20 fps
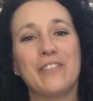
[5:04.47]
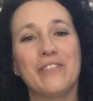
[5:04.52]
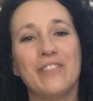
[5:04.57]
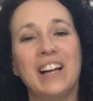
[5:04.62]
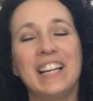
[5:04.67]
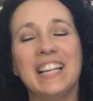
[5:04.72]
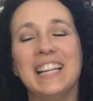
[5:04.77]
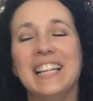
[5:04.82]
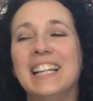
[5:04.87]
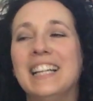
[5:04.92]
of
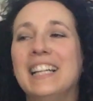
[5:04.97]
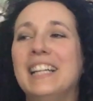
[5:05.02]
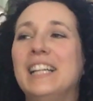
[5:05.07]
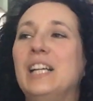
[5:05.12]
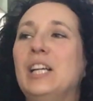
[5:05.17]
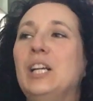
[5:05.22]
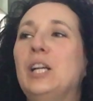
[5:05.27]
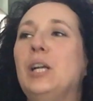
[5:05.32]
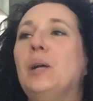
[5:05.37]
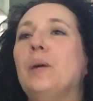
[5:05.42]
funny.
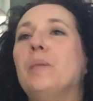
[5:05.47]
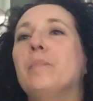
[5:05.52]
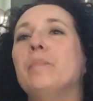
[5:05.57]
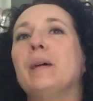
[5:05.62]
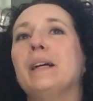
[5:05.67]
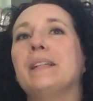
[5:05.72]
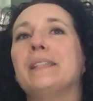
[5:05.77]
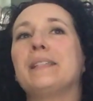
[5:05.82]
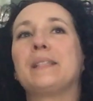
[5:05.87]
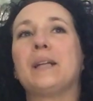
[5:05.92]

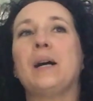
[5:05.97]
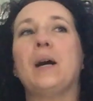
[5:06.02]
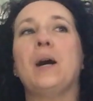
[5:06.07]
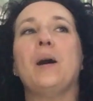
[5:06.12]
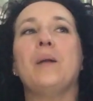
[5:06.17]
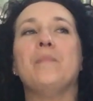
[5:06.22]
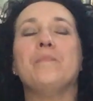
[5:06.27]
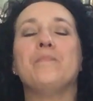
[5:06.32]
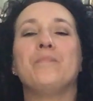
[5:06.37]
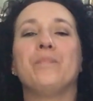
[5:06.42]
But
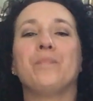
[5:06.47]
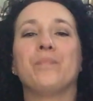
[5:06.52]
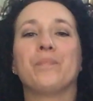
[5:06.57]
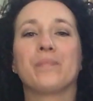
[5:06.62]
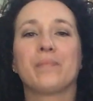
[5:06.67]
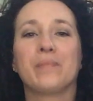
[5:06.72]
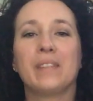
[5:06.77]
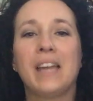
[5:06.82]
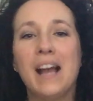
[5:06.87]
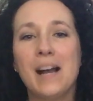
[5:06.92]

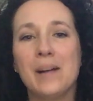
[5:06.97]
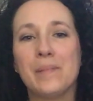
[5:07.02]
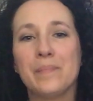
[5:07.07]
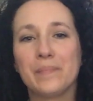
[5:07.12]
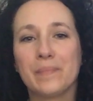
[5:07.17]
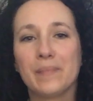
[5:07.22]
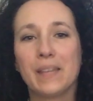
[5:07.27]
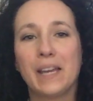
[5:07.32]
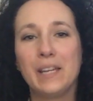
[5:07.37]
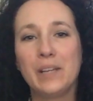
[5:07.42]
Yeah.
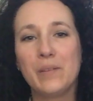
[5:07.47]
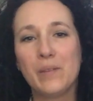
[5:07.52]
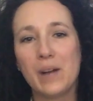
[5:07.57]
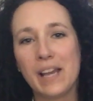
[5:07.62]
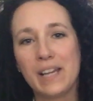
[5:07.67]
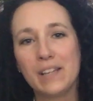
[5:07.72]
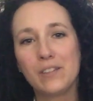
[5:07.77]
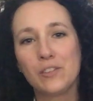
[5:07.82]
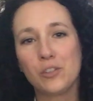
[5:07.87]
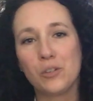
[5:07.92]

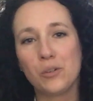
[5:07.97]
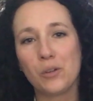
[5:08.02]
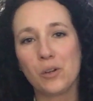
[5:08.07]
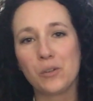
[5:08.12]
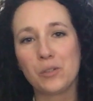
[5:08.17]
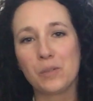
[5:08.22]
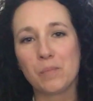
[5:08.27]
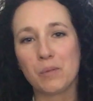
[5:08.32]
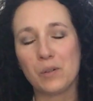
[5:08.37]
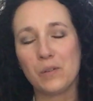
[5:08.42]
Anyway, Two
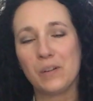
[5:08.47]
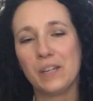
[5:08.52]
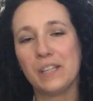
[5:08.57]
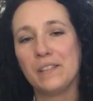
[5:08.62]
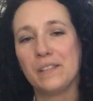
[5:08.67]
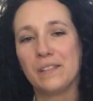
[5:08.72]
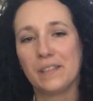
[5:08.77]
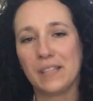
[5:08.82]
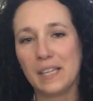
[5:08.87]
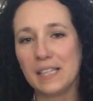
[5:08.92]
Goats
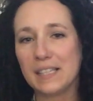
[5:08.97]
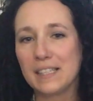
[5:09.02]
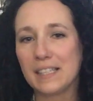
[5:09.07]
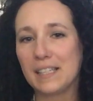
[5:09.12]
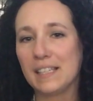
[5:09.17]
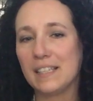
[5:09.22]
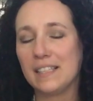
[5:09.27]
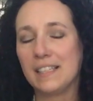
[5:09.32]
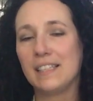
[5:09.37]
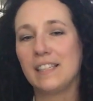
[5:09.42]
Brewing. It's
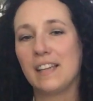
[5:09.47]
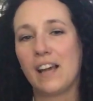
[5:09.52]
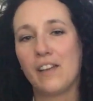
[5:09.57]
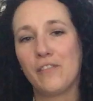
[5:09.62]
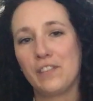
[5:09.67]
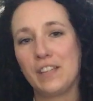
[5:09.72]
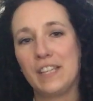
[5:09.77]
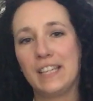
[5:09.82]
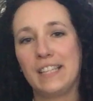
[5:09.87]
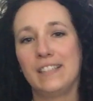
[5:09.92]
a
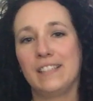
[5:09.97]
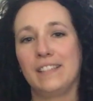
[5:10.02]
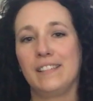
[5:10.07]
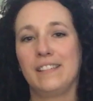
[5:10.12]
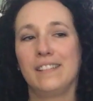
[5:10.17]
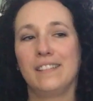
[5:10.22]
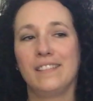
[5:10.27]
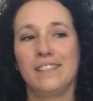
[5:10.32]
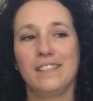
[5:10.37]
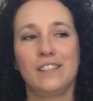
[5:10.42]
definite.
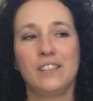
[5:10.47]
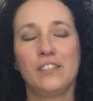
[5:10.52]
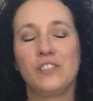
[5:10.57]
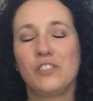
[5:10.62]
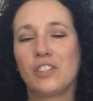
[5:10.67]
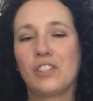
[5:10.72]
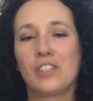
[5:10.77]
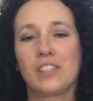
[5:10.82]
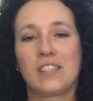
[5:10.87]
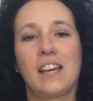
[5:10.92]
You
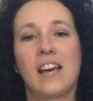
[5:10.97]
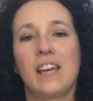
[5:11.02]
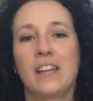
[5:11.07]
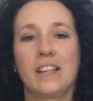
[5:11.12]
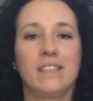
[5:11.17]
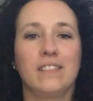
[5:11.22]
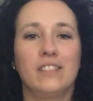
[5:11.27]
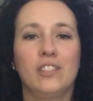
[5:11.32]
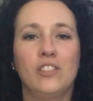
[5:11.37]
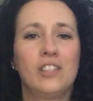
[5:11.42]
just
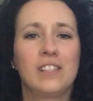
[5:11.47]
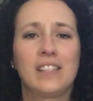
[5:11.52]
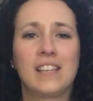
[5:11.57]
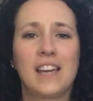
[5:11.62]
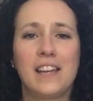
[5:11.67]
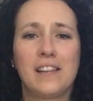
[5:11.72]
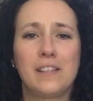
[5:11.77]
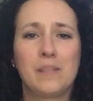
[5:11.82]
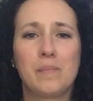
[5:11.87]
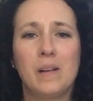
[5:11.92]

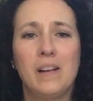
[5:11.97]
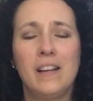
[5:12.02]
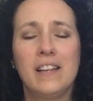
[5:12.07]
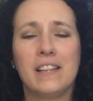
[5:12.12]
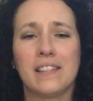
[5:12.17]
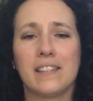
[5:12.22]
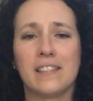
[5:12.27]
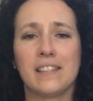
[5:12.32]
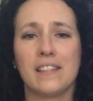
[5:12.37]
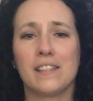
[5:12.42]
gotta
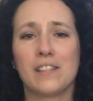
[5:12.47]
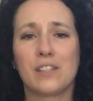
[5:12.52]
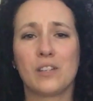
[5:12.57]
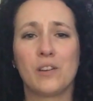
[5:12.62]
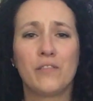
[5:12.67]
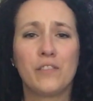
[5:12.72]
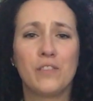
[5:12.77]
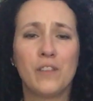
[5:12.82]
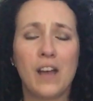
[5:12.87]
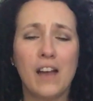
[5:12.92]
experience it. So
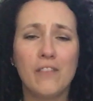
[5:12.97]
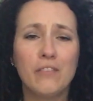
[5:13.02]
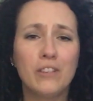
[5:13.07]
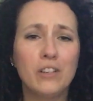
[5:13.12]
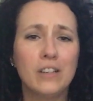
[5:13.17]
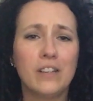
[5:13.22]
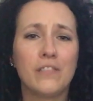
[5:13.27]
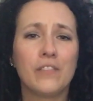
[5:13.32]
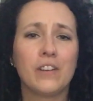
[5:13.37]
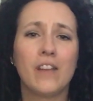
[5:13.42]
if you're
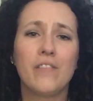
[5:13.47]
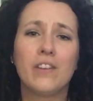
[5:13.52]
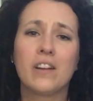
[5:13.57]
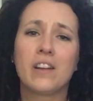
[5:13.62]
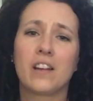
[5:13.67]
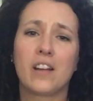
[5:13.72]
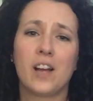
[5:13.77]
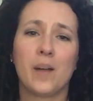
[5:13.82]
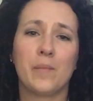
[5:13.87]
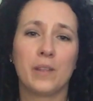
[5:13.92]
ever
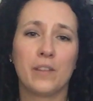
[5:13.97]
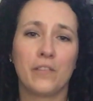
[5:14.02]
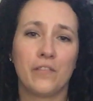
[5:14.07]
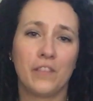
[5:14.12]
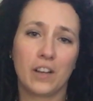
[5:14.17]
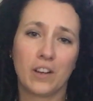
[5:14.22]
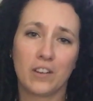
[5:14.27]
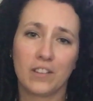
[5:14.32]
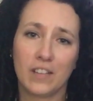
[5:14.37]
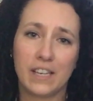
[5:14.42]
gonna come to the
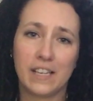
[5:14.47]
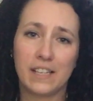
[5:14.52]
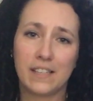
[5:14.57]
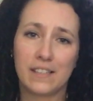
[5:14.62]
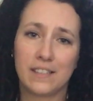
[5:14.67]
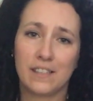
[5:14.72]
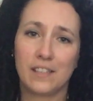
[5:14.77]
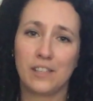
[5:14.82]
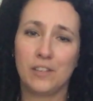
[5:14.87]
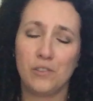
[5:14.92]
Finger
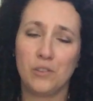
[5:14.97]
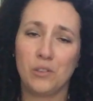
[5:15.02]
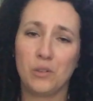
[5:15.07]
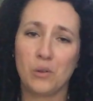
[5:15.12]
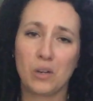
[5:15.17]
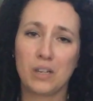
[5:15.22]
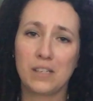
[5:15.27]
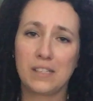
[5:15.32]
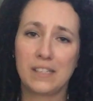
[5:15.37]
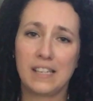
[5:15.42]
Lakes in New
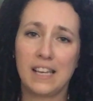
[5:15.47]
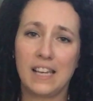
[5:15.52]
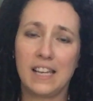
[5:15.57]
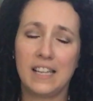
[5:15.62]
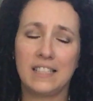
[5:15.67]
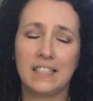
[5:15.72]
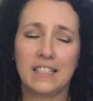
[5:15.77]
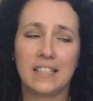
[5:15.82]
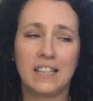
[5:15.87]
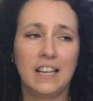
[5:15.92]
York
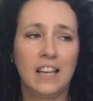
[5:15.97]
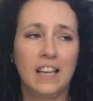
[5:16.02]
State,